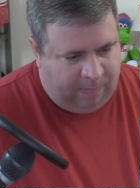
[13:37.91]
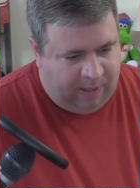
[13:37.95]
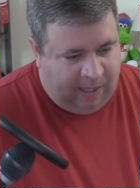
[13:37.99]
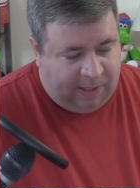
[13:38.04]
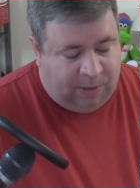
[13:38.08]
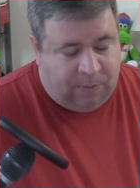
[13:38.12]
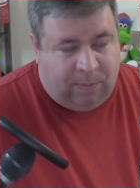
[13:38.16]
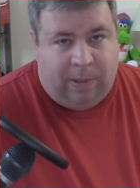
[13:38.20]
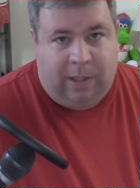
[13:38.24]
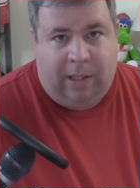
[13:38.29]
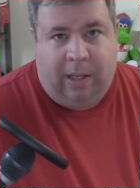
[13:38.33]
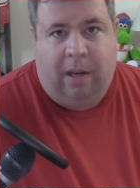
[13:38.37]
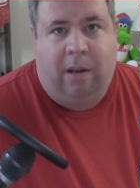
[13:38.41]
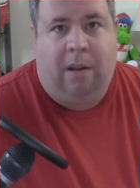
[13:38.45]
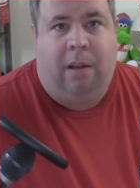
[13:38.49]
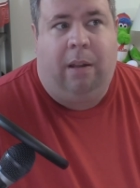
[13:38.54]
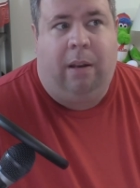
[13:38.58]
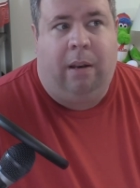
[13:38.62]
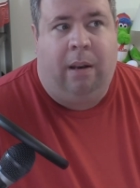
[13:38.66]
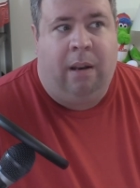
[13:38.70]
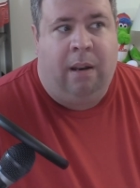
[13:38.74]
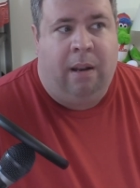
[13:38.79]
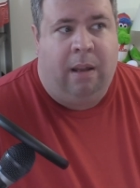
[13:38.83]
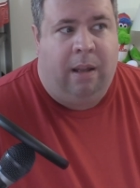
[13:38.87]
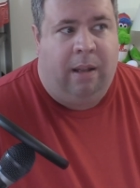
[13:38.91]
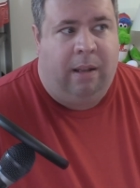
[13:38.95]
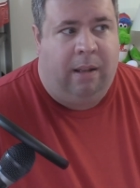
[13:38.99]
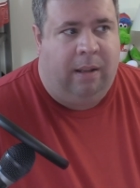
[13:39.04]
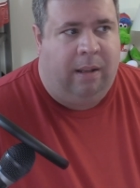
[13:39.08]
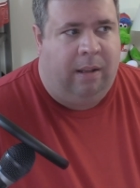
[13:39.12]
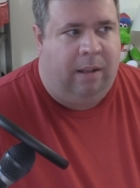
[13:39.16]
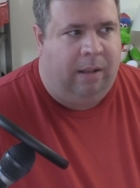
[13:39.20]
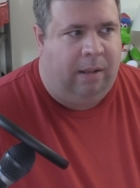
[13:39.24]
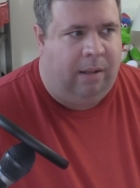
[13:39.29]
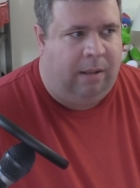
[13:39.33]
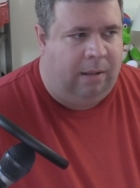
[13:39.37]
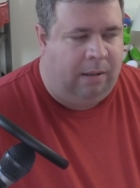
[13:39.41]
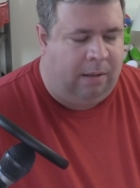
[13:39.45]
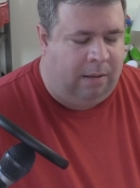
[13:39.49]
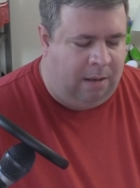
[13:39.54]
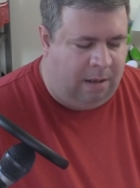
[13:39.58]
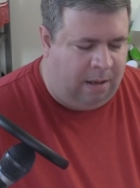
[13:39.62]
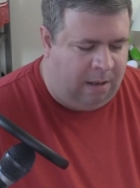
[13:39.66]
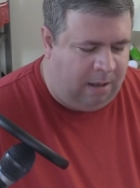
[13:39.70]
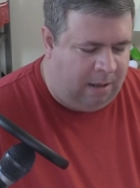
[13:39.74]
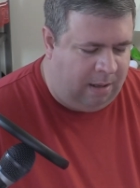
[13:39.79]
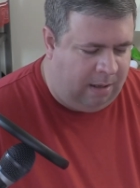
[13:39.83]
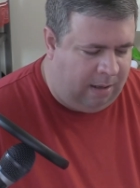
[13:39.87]
It's really good,
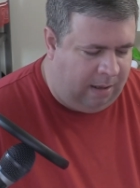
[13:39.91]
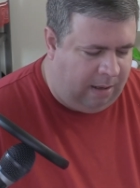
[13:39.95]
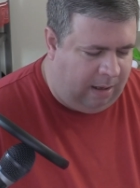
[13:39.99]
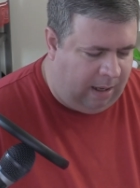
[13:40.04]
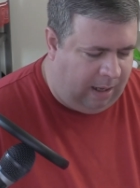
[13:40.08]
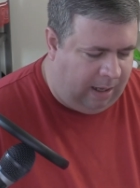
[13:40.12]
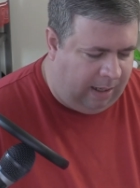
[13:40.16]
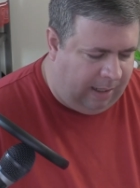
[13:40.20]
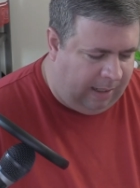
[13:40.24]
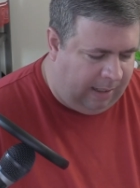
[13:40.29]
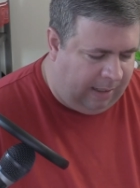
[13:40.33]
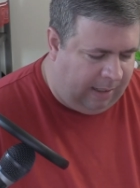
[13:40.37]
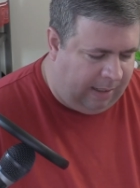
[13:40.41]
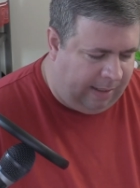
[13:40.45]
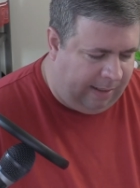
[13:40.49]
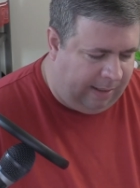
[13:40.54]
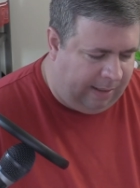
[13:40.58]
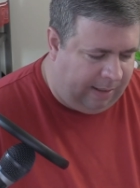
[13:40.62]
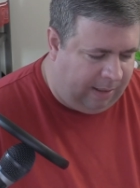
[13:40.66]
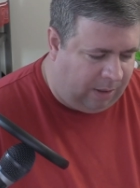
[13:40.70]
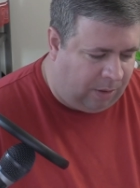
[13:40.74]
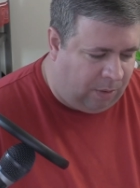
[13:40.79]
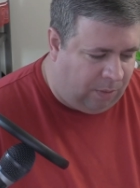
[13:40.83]
and the